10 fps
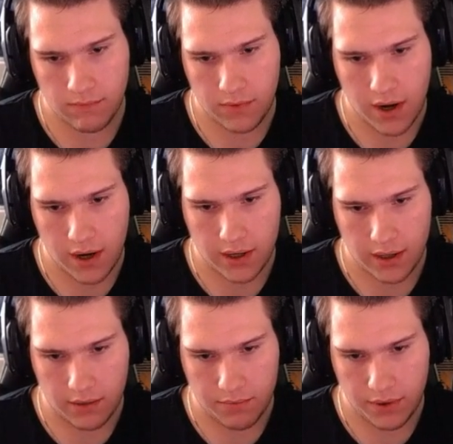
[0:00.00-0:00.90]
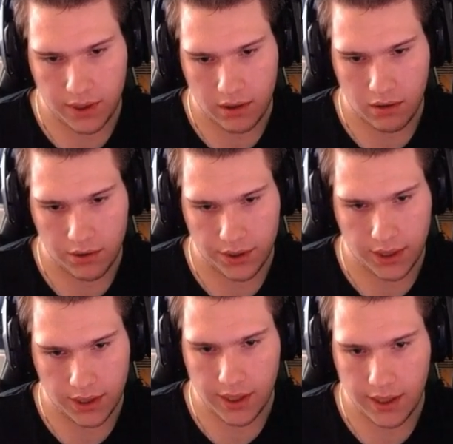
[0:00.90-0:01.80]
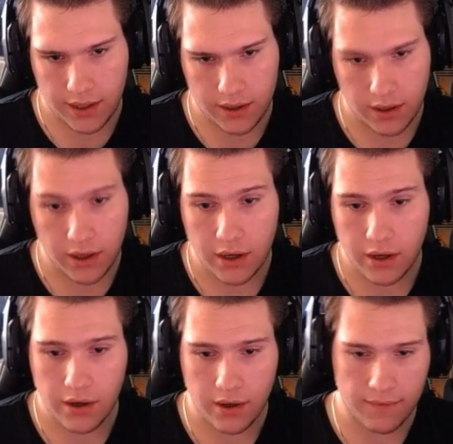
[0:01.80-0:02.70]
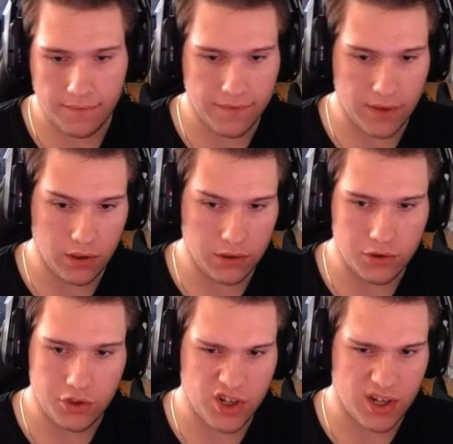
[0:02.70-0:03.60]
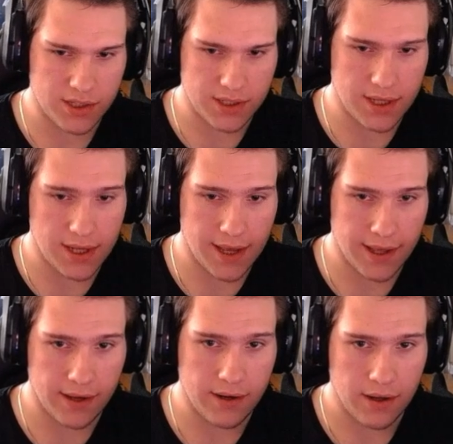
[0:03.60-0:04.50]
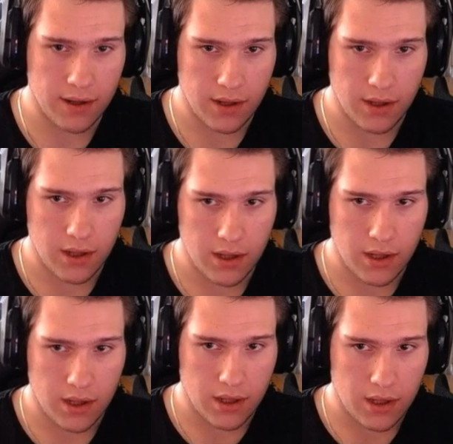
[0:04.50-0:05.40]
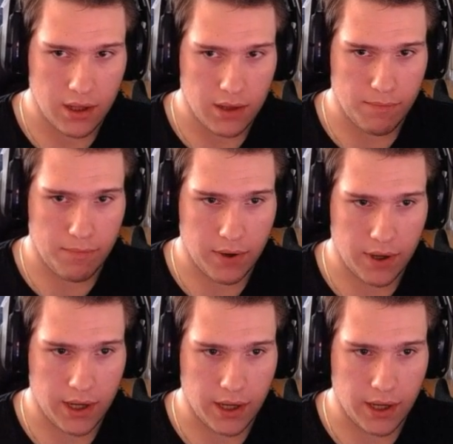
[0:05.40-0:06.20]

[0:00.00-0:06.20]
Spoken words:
Not gonna play calling there, Phil, just yet, but